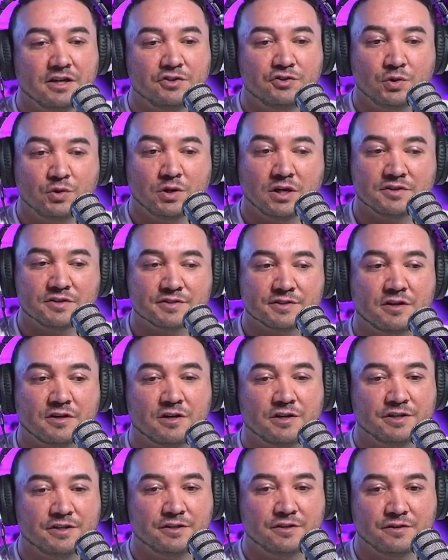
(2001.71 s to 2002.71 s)
two hours of
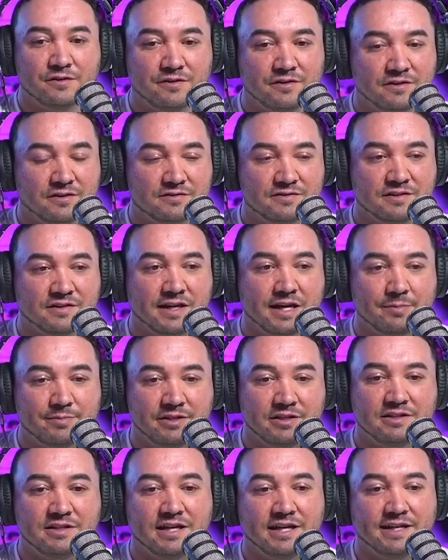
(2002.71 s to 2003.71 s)
cardio, the
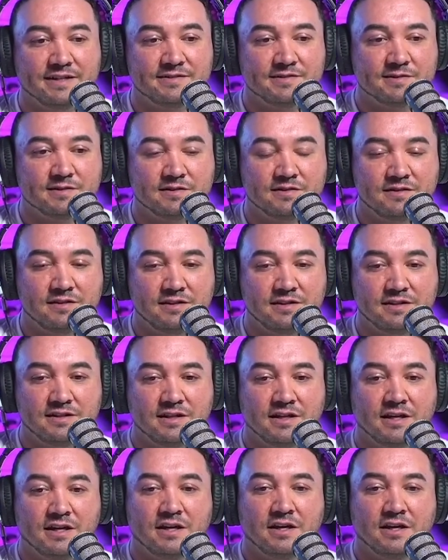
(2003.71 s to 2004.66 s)
tilapia diets, the, the